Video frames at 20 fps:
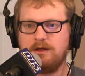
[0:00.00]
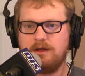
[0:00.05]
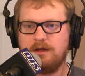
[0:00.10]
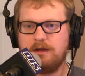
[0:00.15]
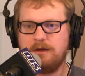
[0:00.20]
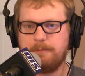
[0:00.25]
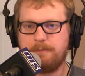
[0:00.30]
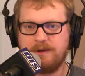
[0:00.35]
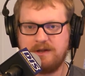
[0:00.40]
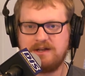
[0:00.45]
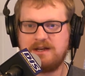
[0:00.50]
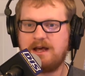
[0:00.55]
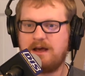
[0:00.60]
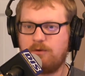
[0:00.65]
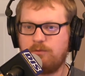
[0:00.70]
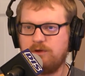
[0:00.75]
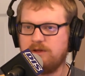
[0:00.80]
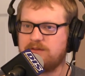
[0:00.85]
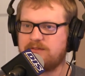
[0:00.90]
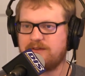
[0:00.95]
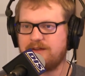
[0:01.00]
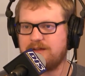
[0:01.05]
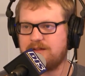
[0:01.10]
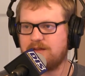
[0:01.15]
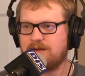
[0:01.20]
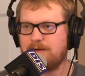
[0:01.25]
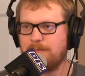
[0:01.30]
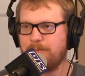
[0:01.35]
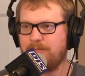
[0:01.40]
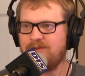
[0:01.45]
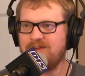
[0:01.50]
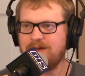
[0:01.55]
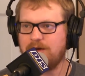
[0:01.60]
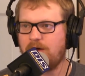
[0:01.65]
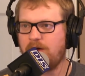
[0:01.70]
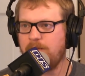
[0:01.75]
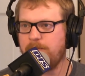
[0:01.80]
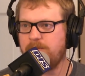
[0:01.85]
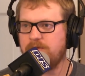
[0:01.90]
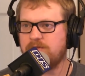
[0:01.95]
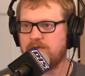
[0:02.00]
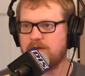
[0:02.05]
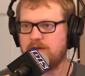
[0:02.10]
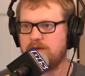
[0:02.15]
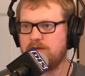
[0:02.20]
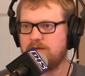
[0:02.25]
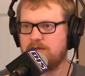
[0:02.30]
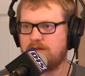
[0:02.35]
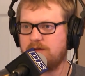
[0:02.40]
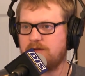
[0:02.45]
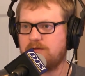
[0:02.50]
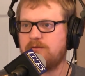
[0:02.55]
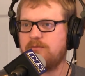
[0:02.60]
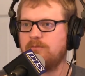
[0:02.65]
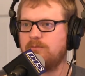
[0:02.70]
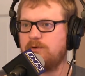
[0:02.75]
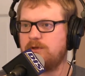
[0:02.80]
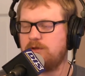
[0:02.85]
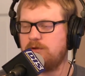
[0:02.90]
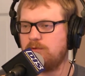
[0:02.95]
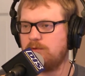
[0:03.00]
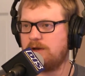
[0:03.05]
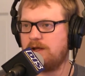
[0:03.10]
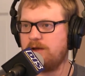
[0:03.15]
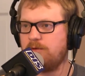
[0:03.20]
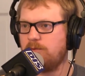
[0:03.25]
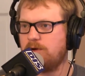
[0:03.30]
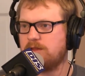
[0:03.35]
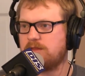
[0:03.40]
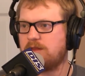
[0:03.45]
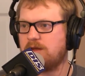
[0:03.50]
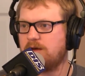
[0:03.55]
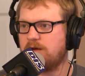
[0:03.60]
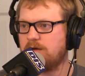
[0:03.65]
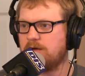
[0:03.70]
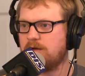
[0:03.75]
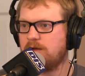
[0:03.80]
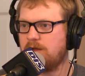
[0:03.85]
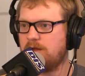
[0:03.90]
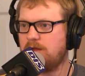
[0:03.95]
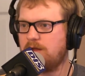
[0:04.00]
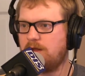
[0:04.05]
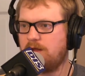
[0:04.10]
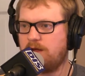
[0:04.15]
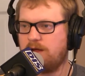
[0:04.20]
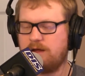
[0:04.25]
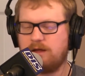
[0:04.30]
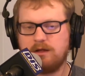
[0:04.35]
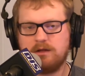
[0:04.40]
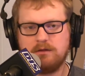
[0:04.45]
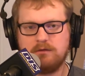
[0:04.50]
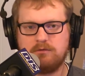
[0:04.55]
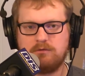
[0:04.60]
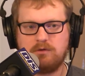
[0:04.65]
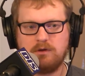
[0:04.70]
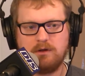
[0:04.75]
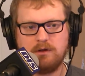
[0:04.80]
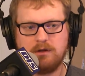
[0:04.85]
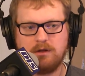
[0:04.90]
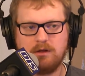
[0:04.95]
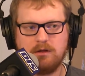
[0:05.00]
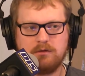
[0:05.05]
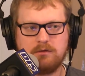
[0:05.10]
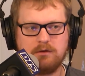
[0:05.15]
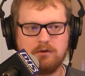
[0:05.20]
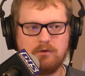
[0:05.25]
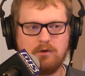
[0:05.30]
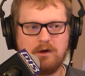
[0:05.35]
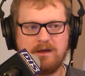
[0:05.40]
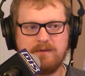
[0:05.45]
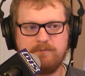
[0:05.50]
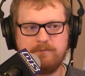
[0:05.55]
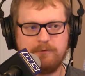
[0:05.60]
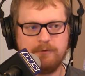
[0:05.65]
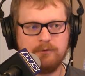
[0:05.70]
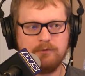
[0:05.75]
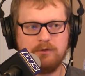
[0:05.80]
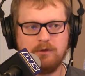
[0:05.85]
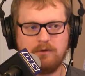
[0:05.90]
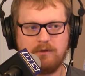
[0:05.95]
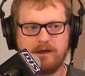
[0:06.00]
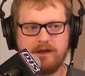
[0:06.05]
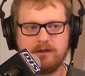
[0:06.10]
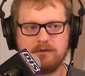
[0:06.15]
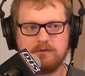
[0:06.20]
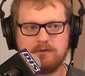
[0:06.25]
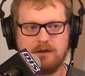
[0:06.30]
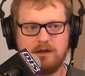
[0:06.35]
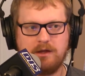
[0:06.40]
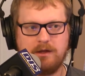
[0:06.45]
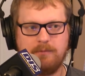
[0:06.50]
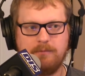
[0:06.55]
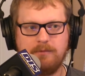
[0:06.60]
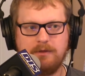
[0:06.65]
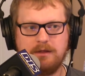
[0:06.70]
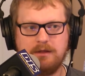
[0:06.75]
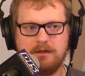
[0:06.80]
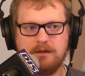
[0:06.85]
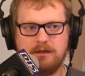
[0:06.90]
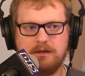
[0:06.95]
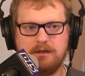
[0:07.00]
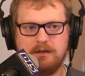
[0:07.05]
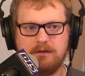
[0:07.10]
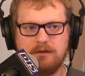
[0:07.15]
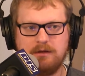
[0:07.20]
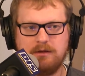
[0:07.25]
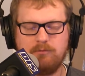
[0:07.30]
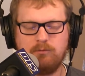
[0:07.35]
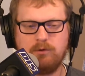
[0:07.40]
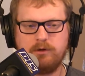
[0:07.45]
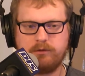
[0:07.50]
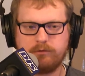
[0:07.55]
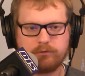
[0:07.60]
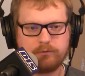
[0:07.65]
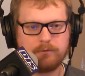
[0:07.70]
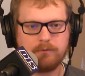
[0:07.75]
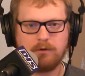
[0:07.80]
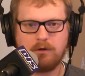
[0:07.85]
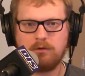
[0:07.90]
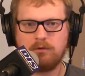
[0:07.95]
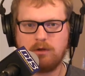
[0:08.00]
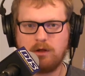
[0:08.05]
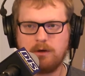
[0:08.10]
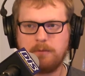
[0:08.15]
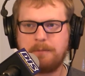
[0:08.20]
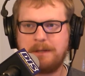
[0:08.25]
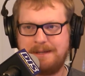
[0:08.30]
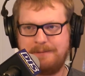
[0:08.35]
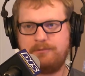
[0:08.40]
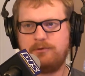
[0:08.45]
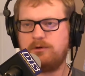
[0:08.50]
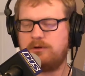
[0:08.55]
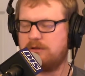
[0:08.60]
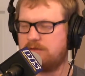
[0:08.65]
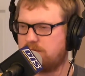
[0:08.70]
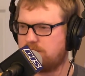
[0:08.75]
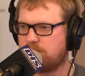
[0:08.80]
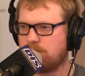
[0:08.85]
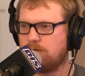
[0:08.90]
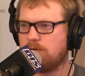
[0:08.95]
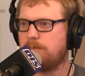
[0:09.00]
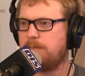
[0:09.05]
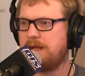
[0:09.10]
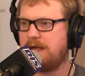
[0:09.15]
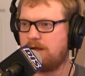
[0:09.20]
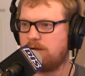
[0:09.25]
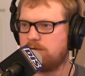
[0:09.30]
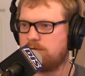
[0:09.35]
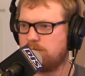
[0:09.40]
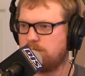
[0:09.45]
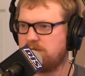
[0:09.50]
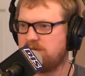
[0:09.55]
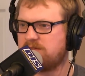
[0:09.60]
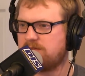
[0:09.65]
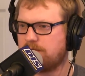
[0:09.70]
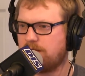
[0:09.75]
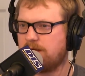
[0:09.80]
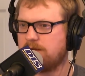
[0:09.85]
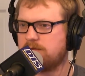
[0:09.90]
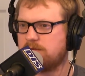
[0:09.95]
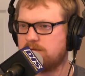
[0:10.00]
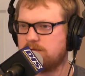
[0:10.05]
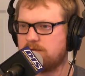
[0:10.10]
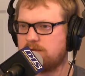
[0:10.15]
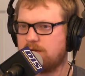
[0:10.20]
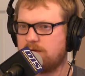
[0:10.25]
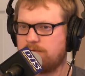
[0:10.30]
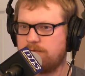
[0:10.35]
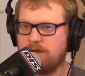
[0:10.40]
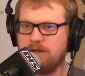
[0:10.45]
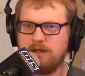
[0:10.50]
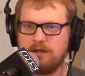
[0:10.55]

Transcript: But now it's like the complete opposite. Like when you and I went there to grab food the last time, which a lot of people could still be out doing slides and stuff.